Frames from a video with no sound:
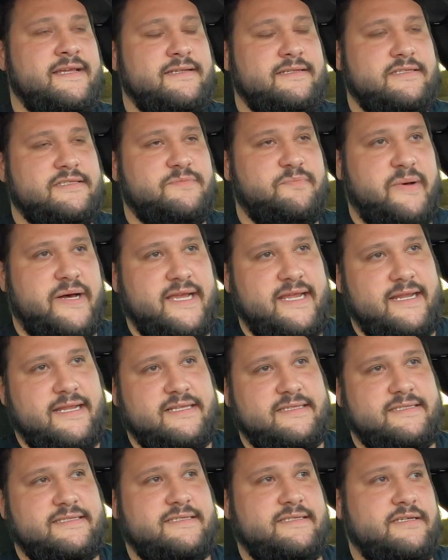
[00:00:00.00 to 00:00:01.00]
despite
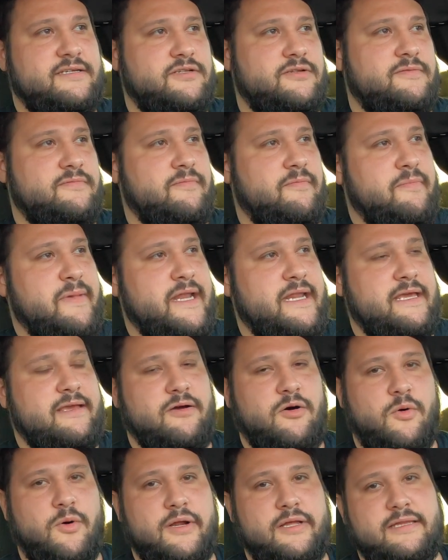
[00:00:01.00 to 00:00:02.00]
its many
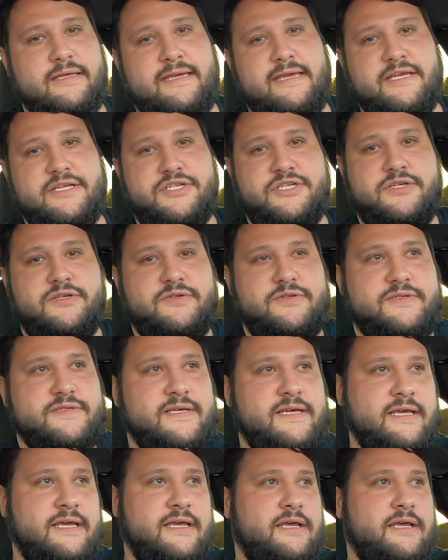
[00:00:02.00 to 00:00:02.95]
oiling issues